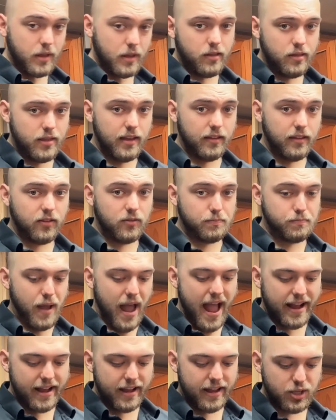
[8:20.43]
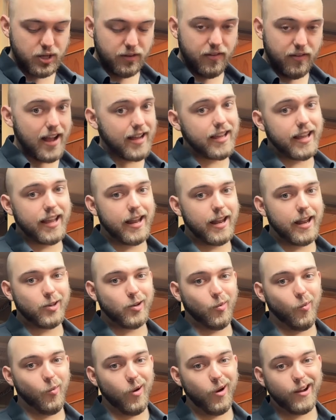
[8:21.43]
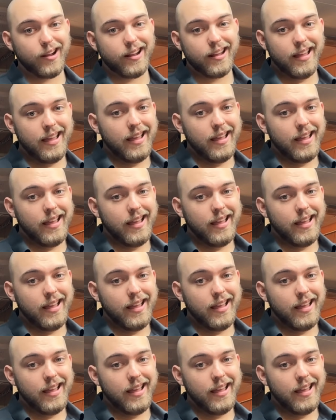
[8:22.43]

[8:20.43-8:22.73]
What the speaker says: this package, if I can get it to work,